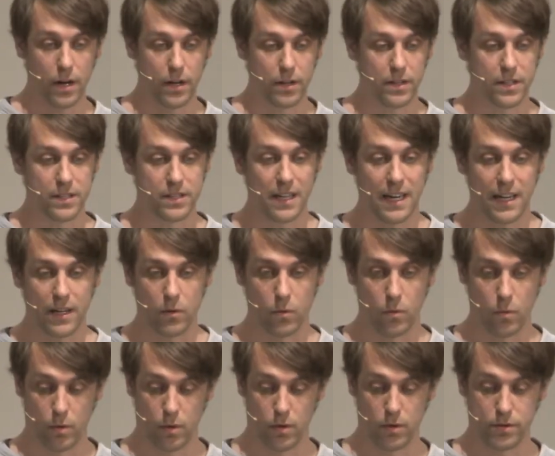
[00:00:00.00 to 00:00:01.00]
design
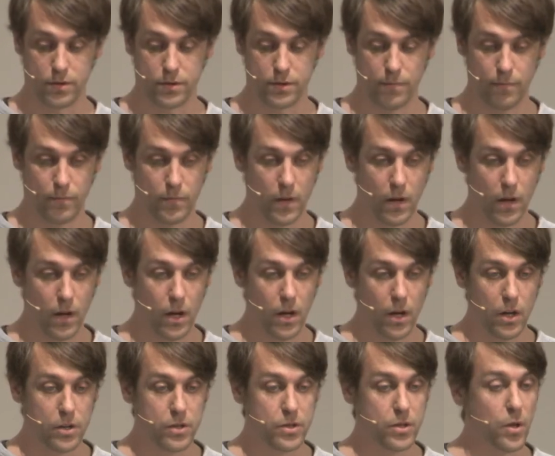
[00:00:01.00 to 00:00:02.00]
world.
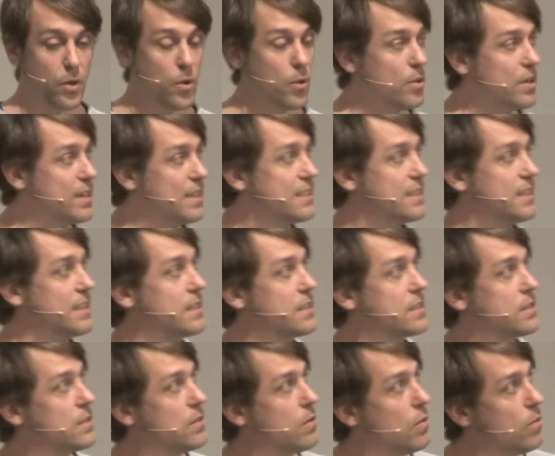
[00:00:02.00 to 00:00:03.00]
So this is